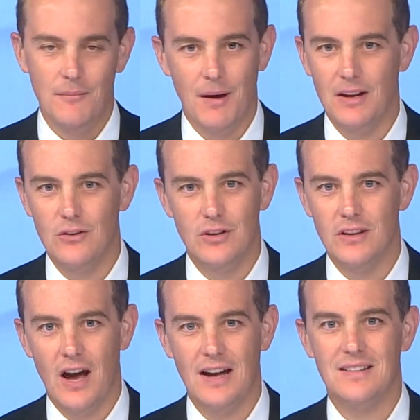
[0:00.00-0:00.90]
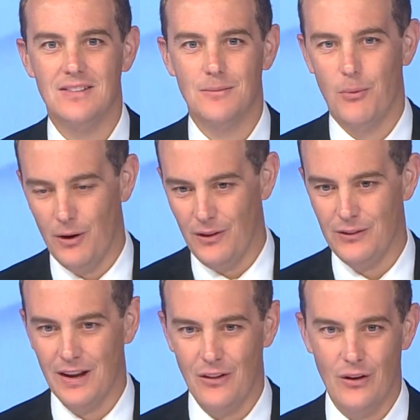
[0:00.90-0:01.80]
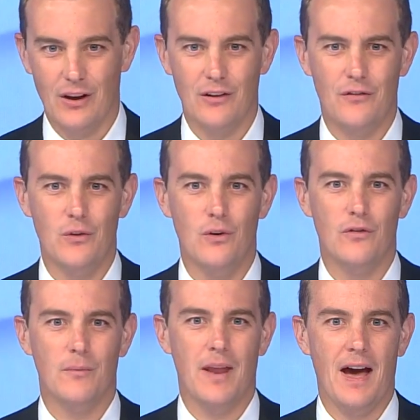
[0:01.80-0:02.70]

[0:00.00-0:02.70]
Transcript: man, you did not disappoint. Let's take a look at a few of them